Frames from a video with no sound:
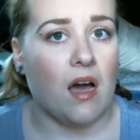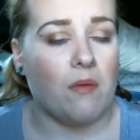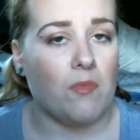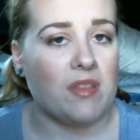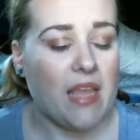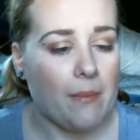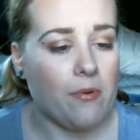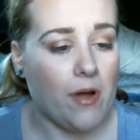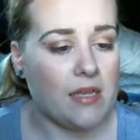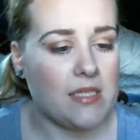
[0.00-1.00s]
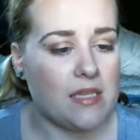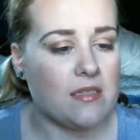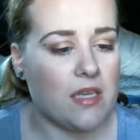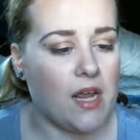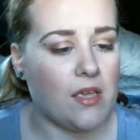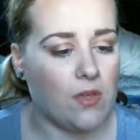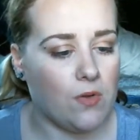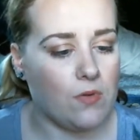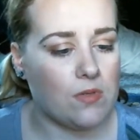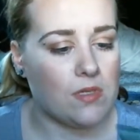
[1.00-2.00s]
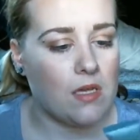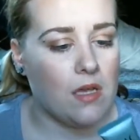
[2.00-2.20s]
with that process that I use.